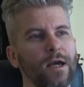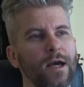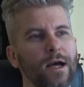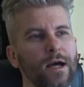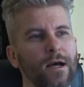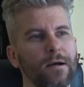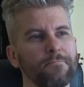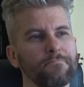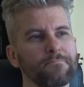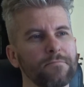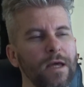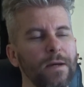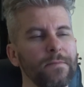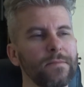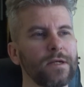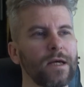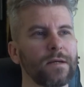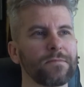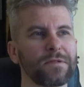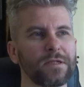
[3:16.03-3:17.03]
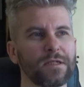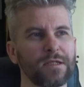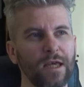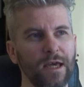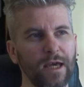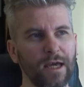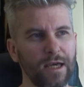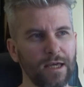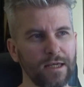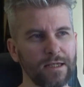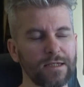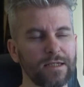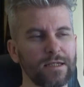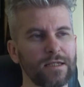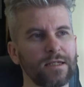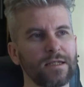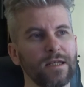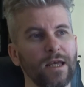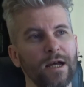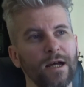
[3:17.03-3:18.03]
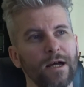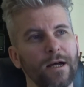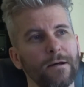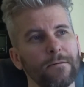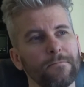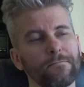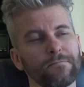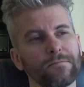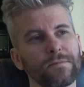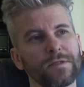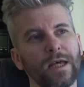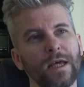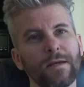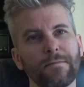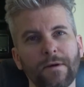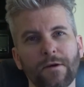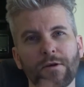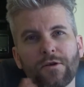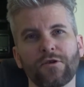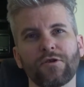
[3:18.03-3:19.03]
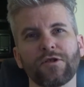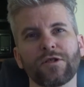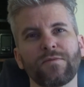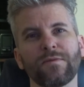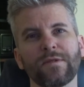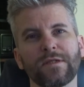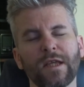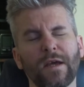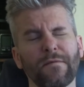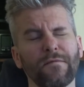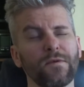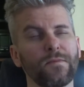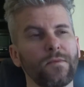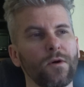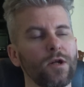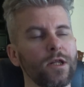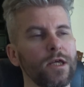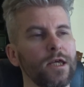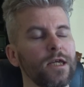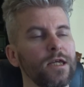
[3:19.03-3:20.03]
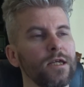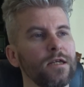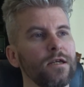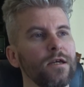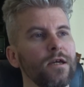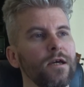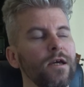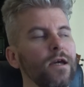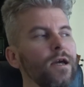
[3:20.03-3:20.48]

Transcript: coming upstairs, saying Merry Christmas to everybody,